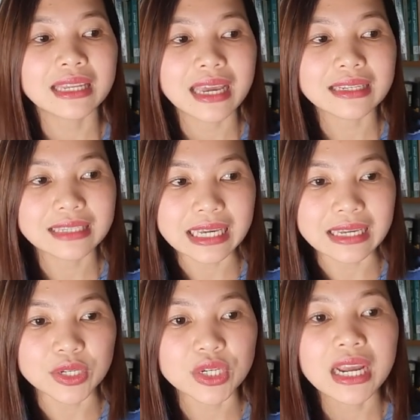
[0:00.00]
they
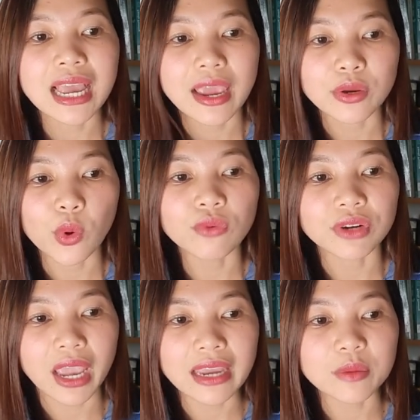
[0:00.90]
teach, and over
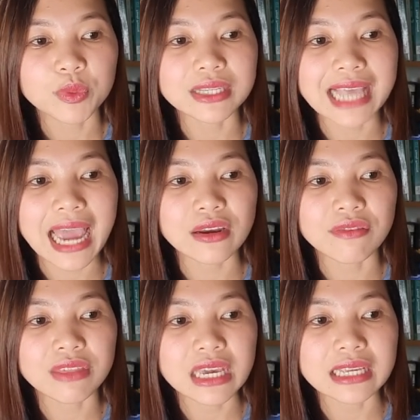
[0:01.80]
80%
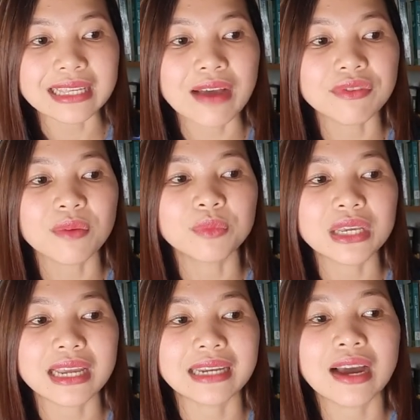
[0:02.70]
of these have
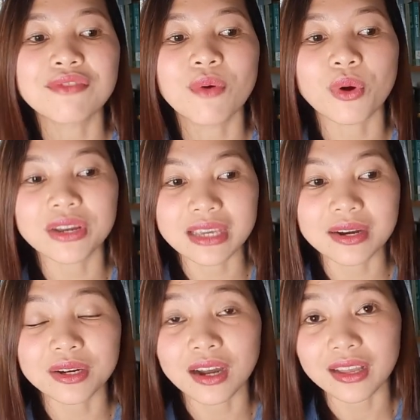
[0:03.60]
completed a
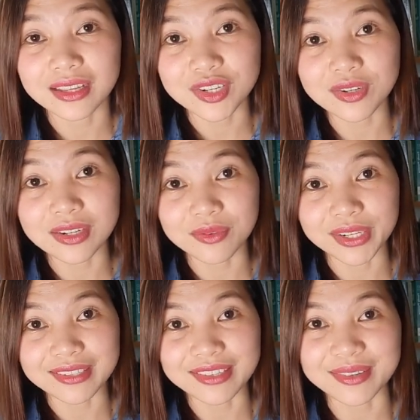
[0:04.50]
4-year college
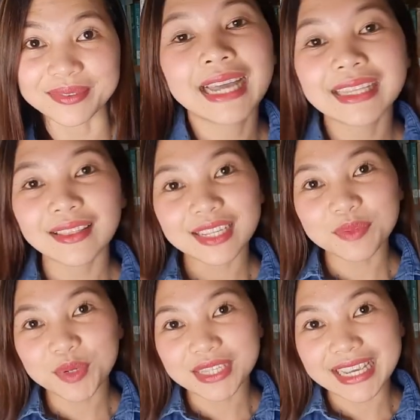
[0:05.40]
degree too. Now let's
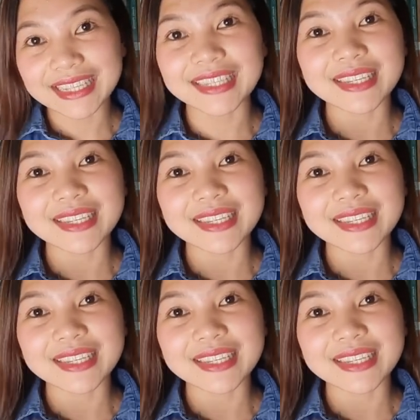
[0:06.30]
proceed